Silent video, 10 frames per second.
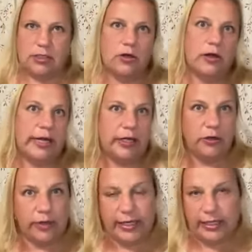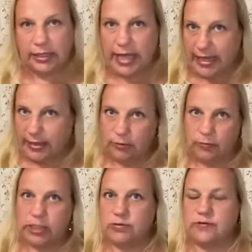learning Greek and Latin,
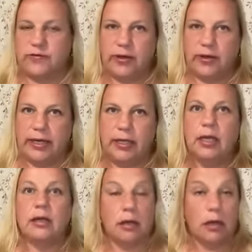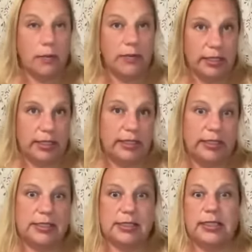which was very common in
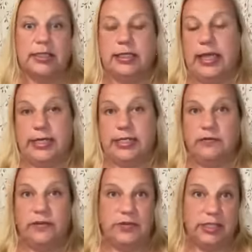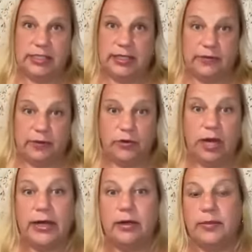the 1850s and even prior.